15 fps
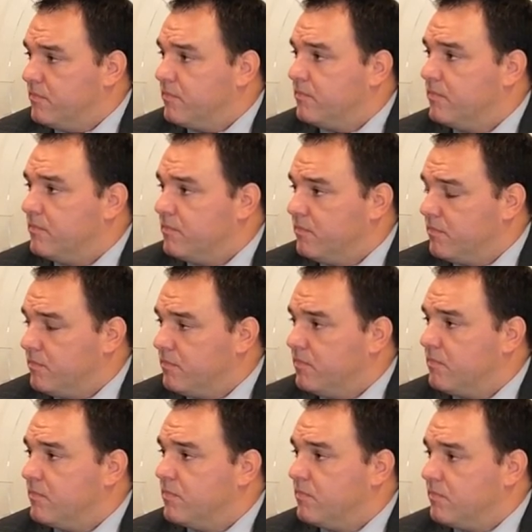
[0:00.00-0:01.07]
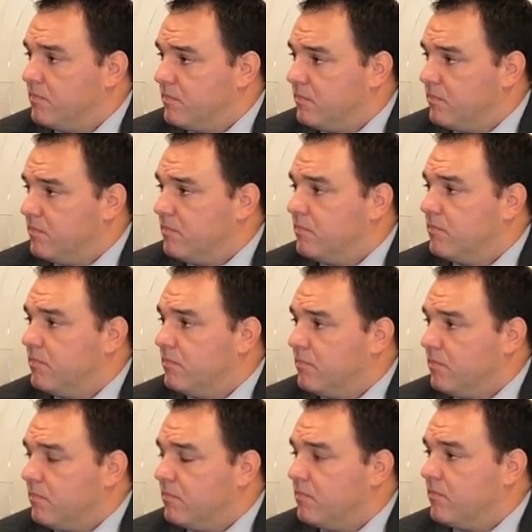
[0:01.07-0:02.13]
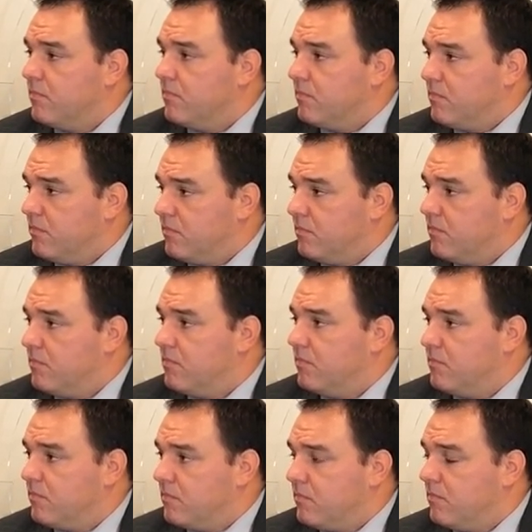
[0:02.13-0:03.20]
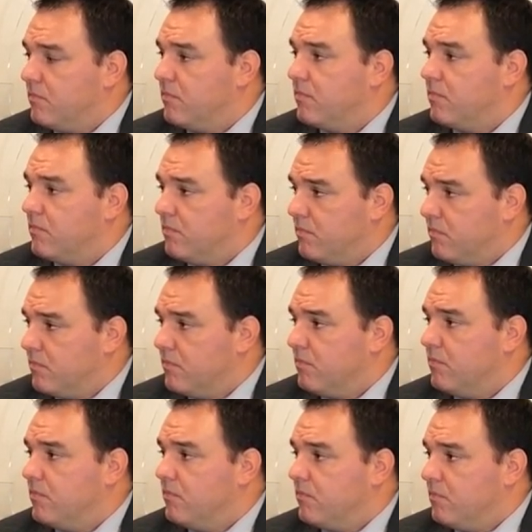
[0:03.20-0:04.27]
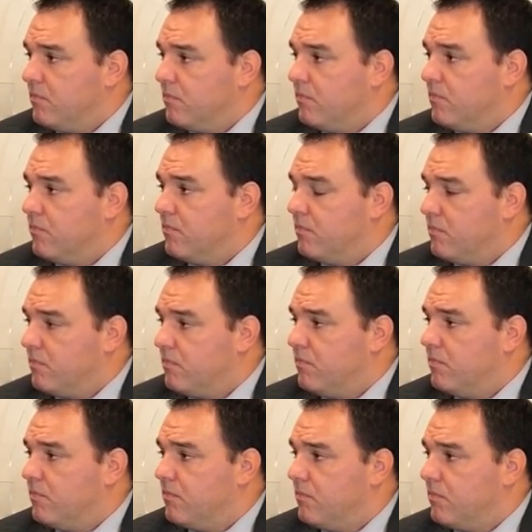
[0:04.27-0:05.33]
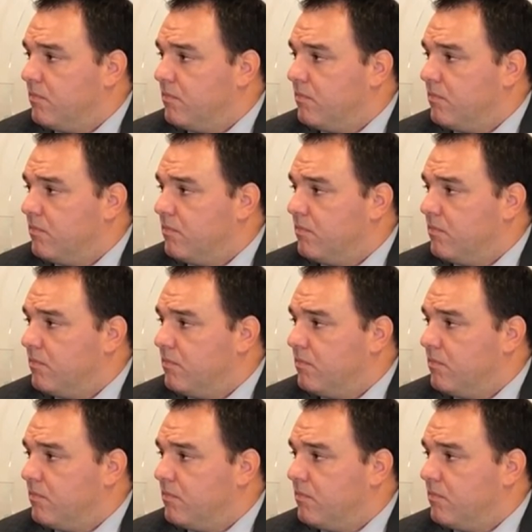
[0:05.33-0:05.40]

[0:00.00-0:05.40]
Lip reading: [no speech]